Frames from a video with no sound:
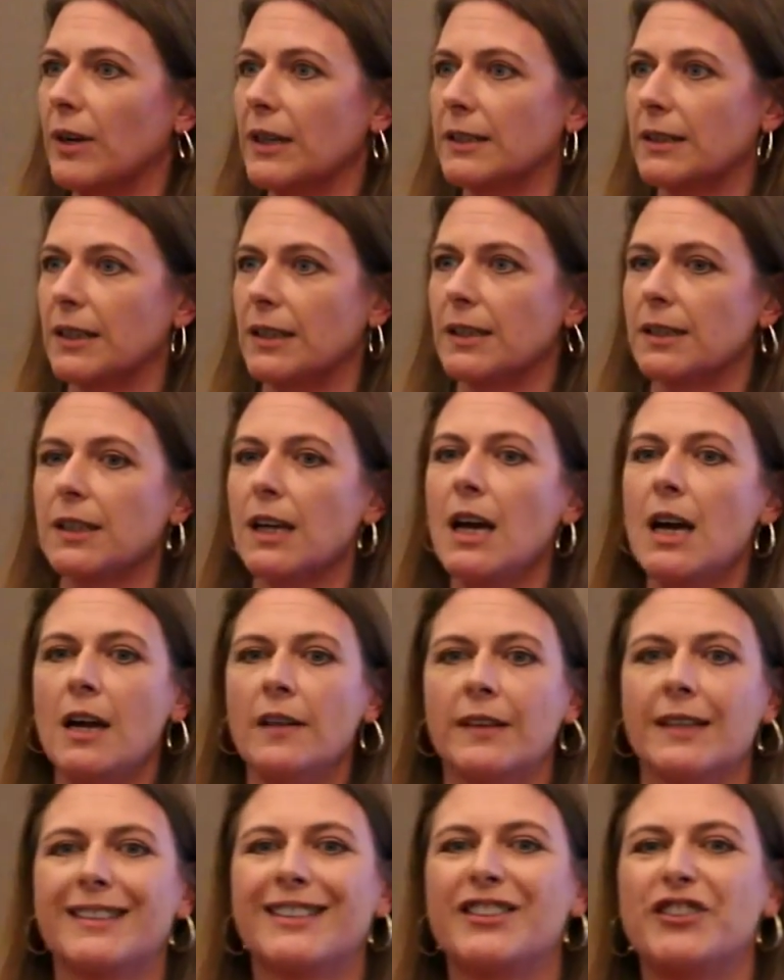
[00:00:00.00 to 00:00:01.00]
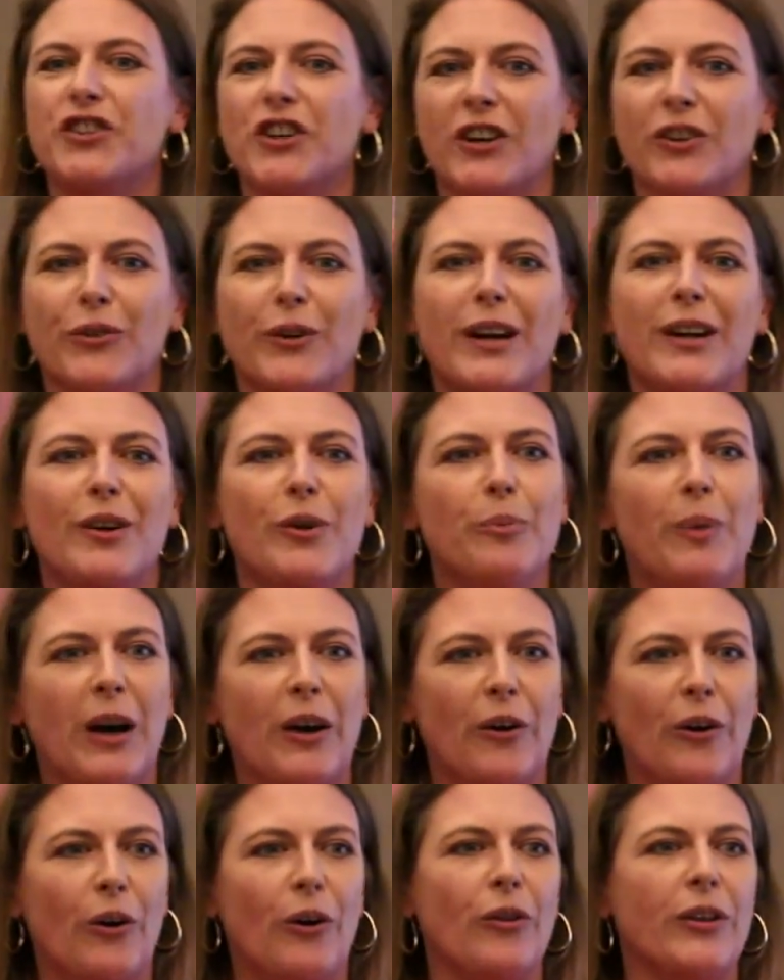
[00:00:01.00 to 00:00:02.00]
resonance, that's generated by
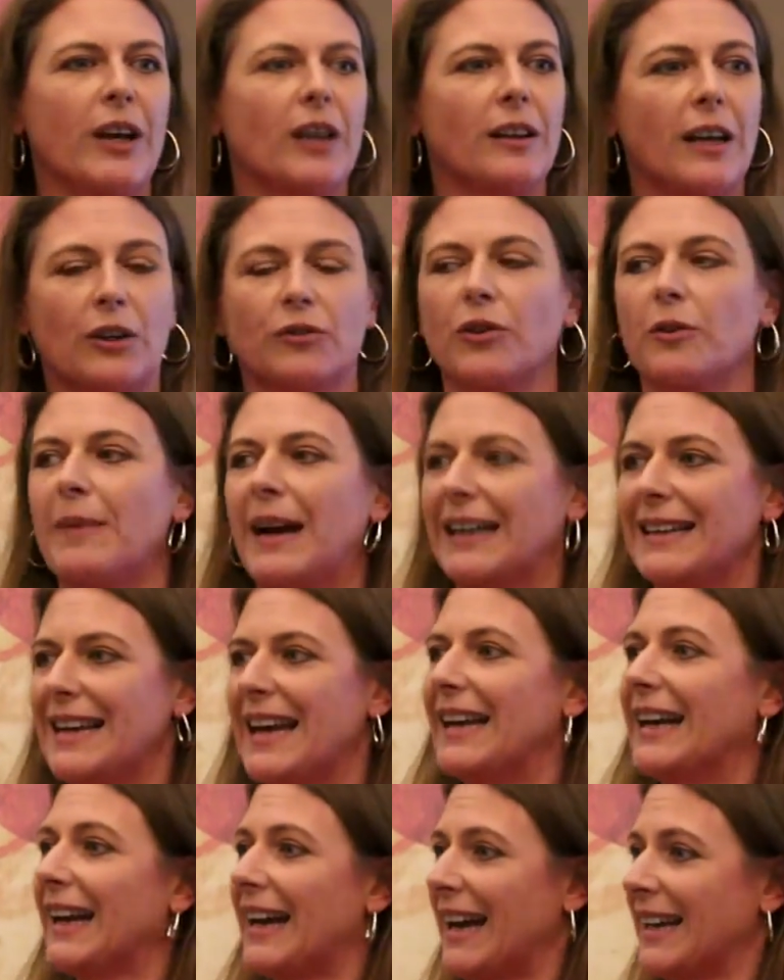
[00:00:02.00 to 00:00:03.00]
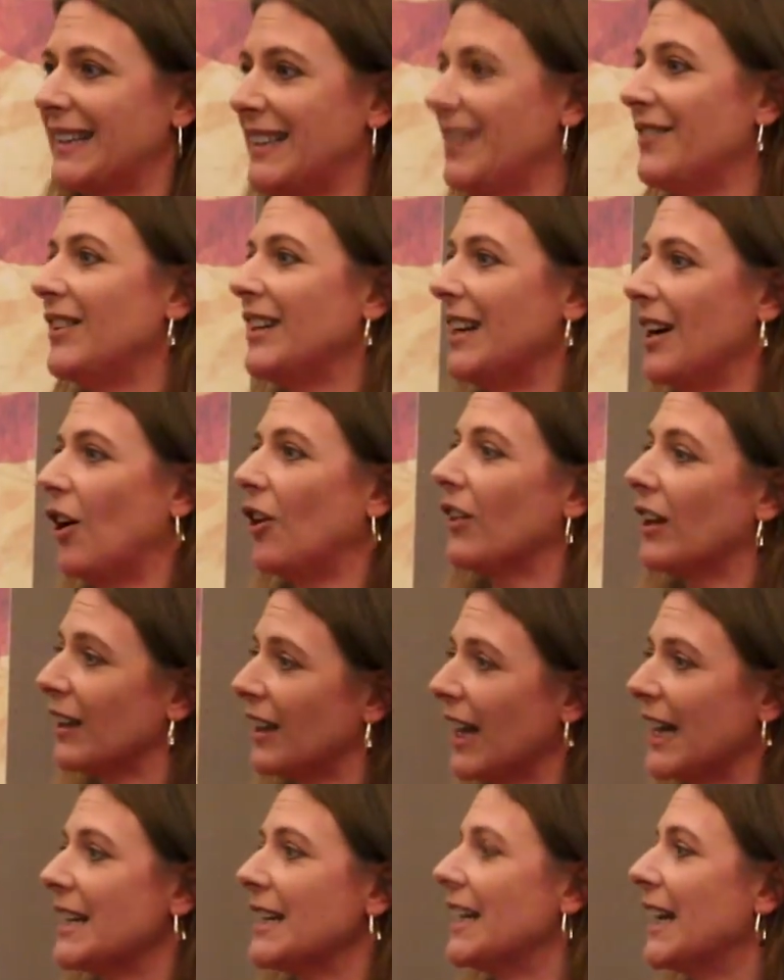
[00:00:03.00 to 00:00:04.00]
all the electromagnetic activity, all the
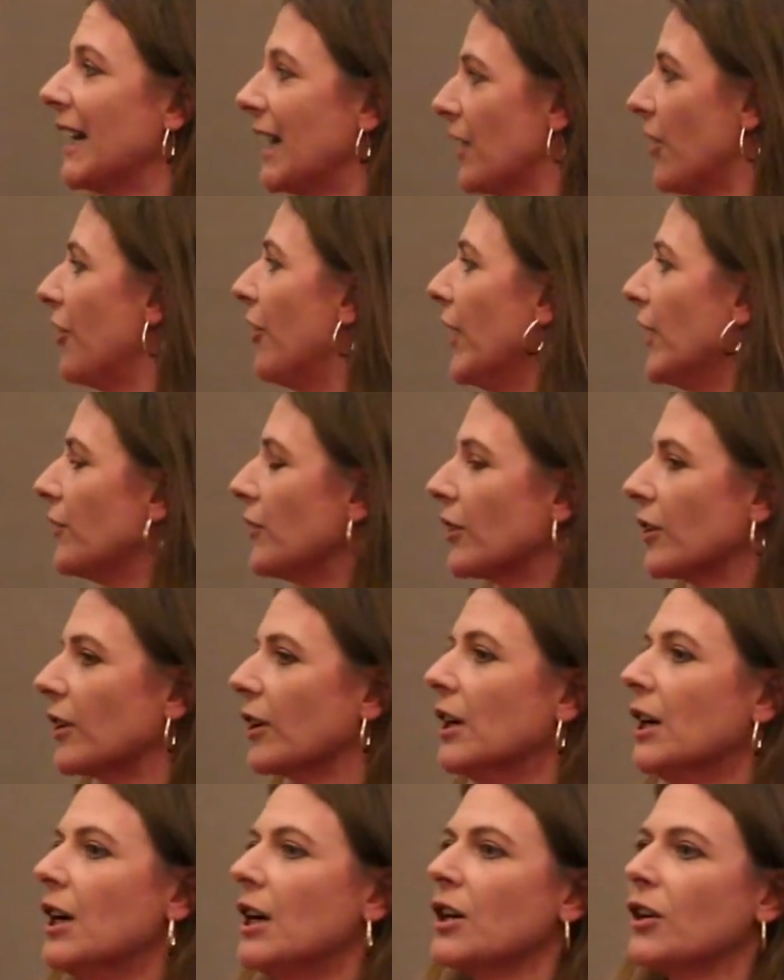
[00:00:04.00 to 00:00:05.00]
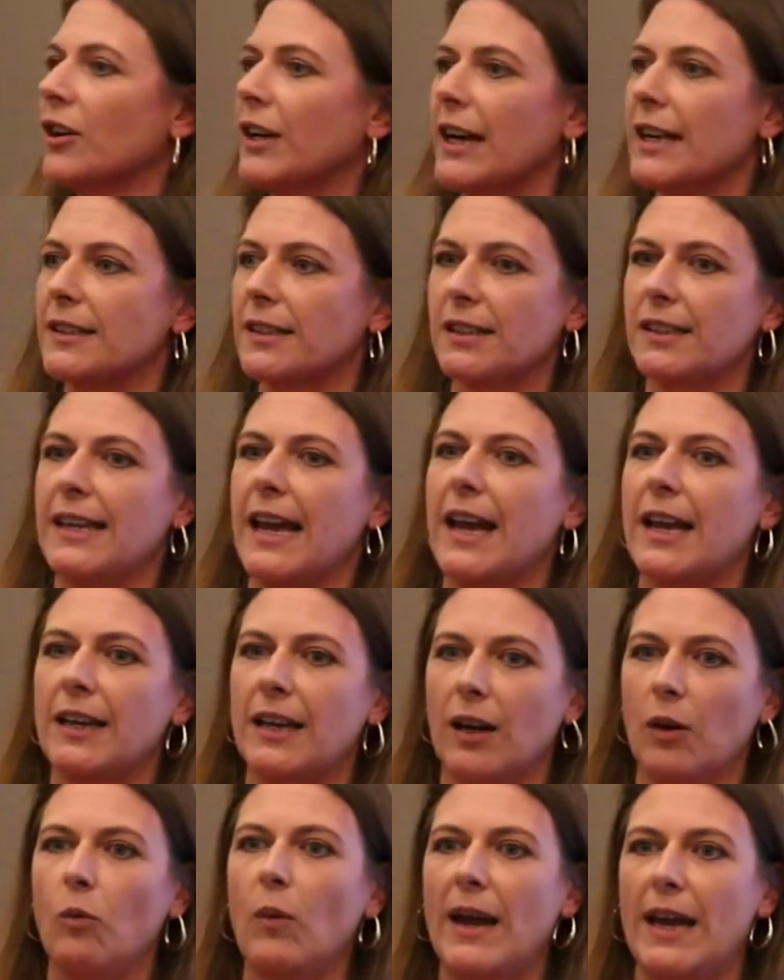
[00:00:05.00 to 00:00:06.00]
lightning and thunder, creates
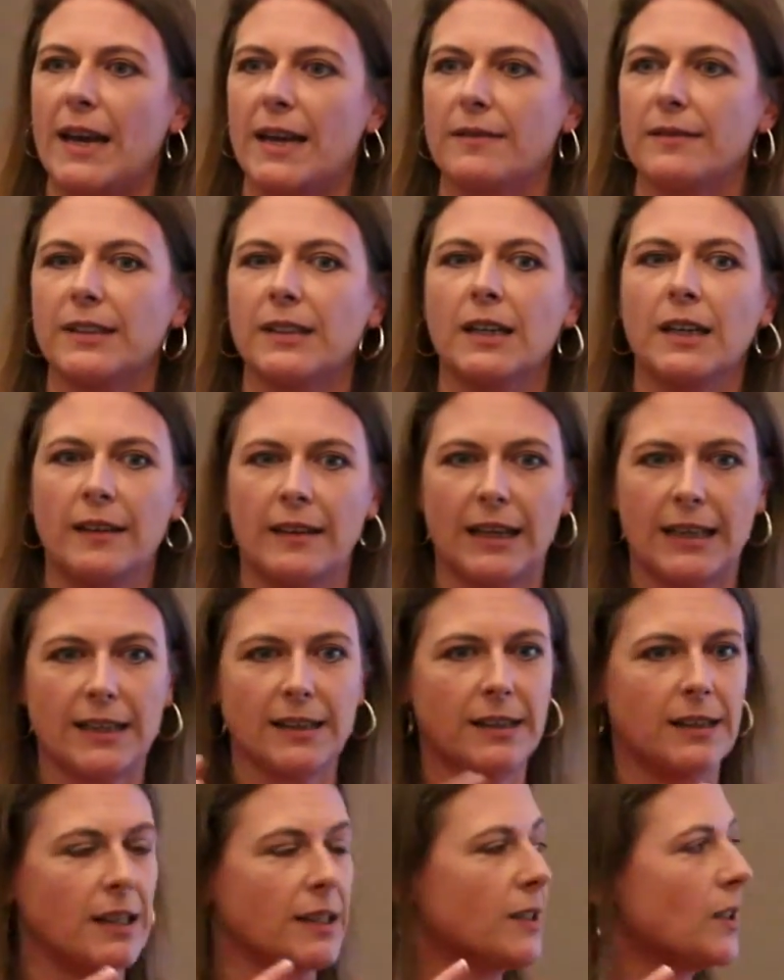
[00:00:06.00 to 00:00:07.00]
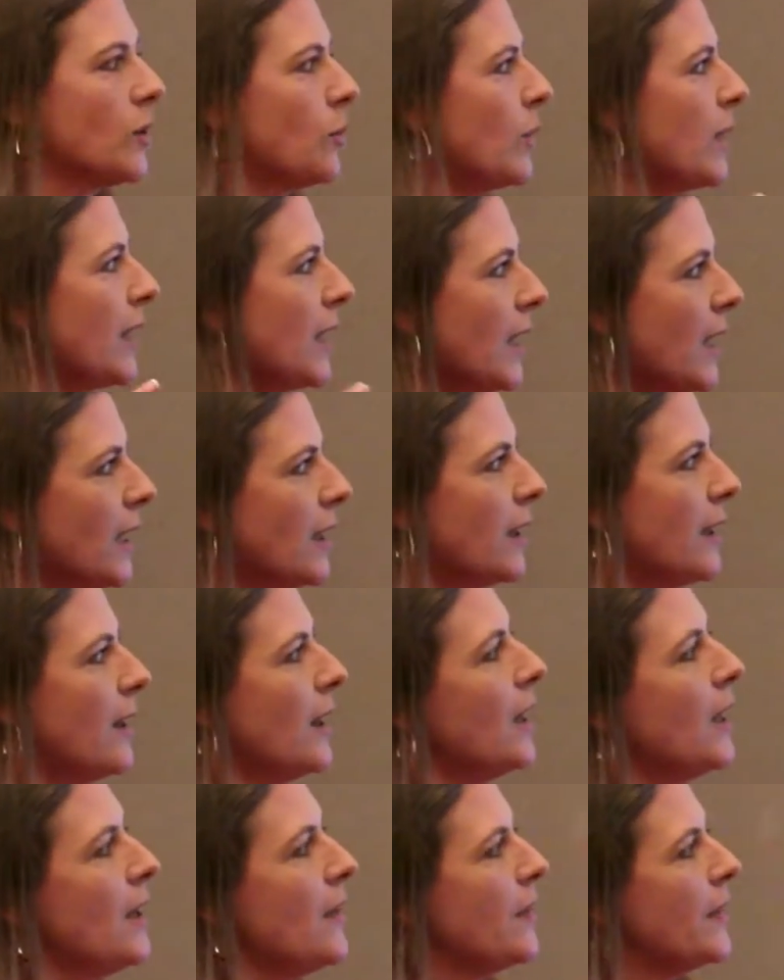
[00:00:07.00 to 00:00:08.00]
standing waves that exist within
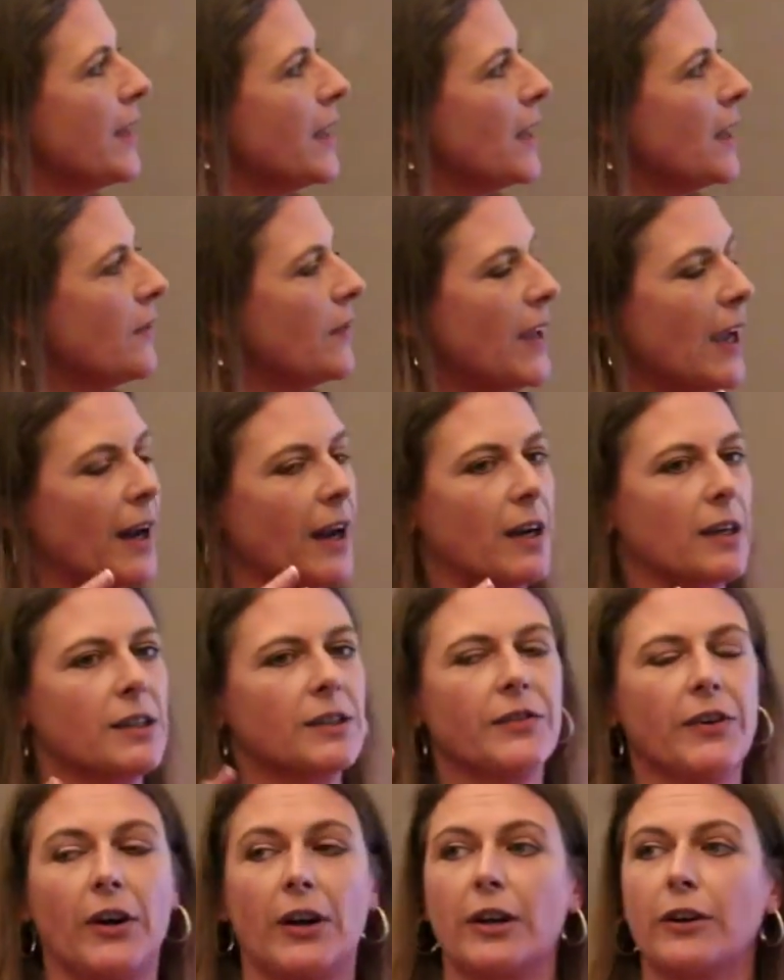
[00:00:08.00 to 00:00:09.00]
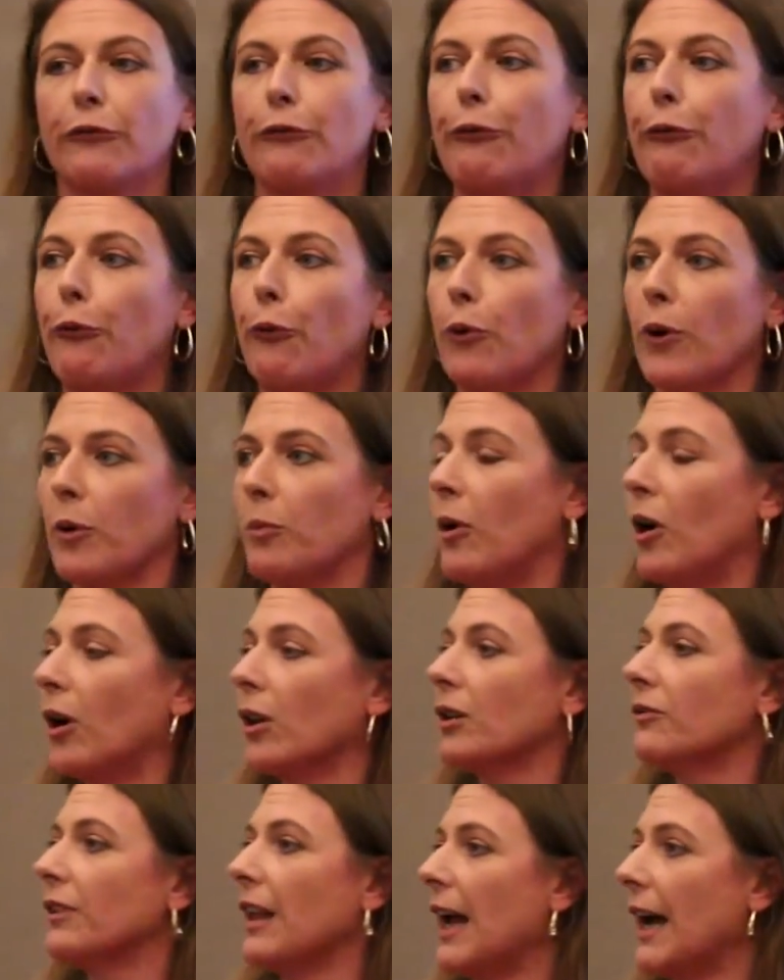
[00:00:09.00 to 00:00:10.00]
the ionosphere and inform
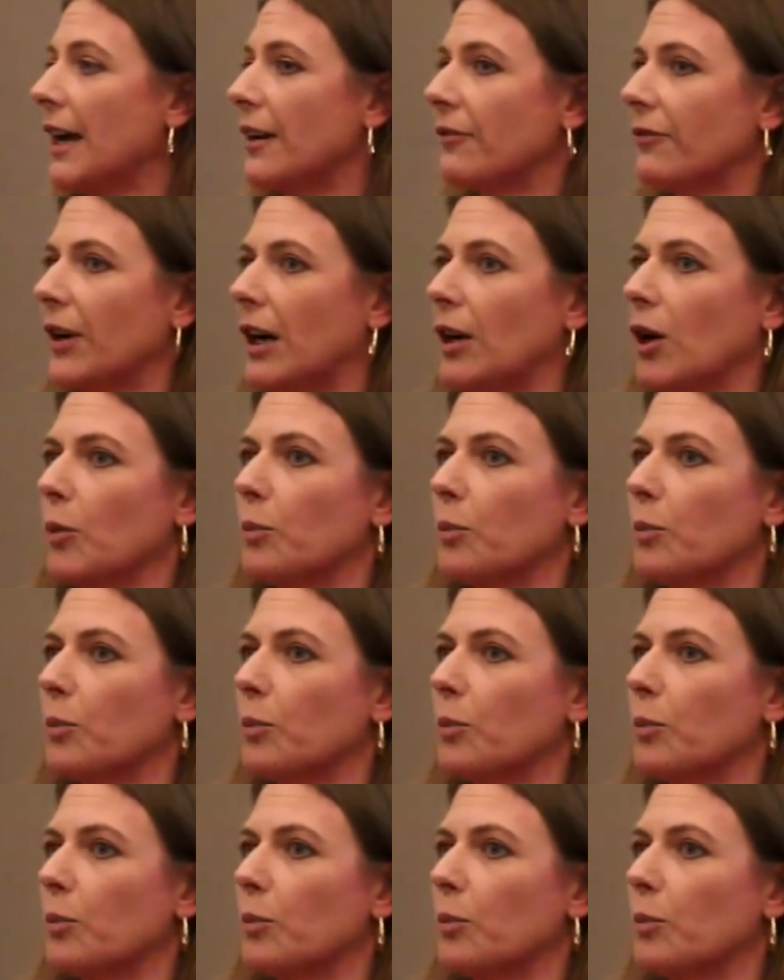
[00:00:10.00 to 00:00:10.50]
all of life, right?